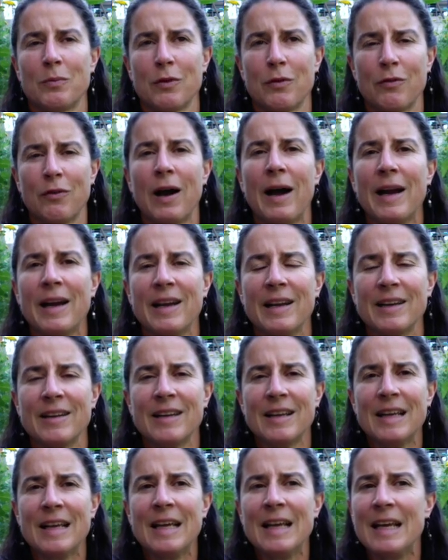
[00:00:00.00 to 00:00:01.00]
provided.
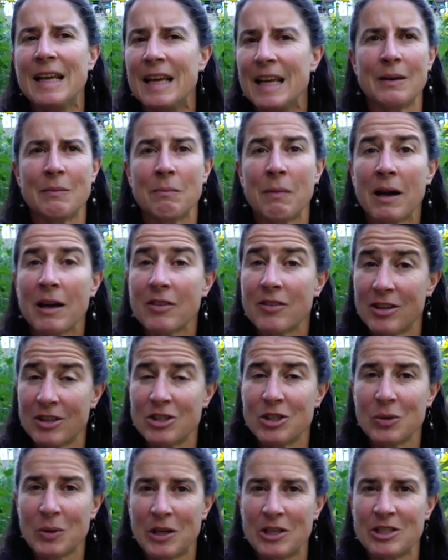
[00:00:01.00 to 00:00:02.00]
In my
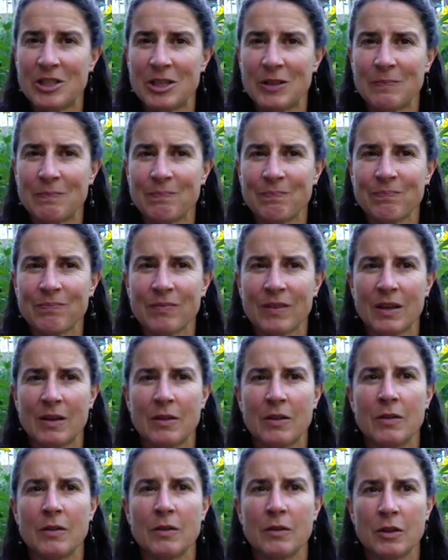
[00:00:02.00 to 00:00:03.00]
situation,
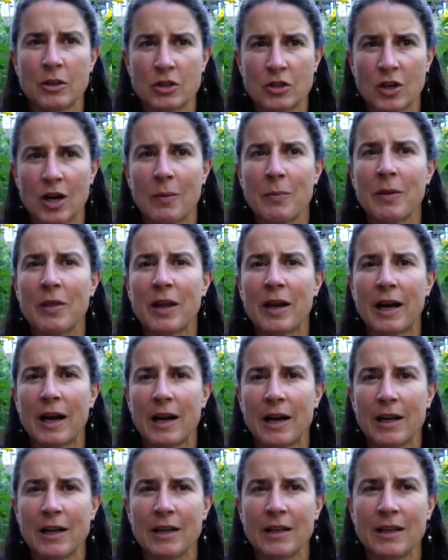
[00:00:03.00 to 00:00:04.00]
the trauma that
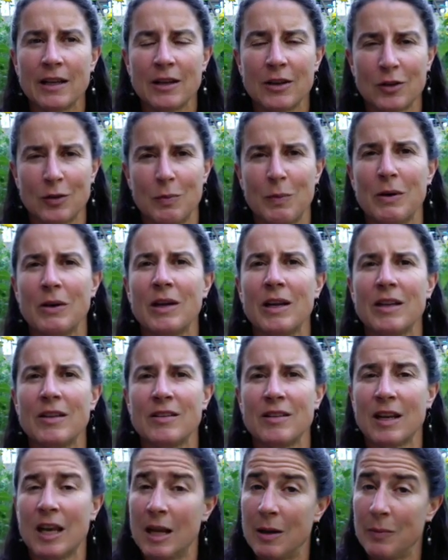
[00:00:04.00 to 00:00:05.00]
I
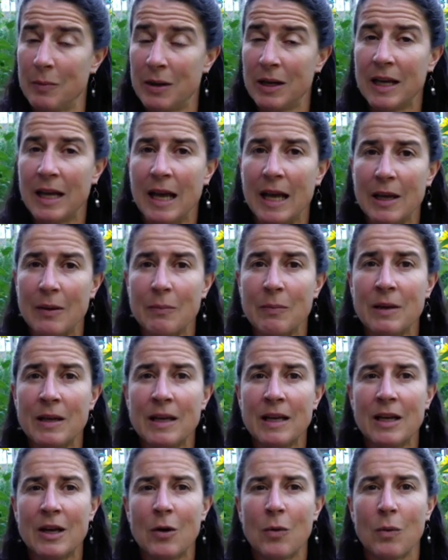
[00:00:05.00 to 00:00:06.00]
experienced came in a game
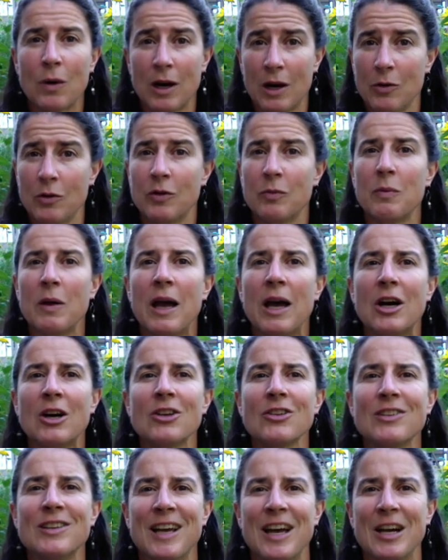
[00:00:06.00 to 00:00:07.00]
where I was
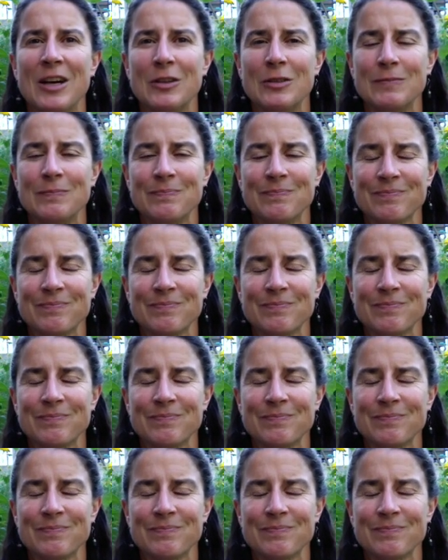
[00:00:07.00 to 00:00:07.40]
held down.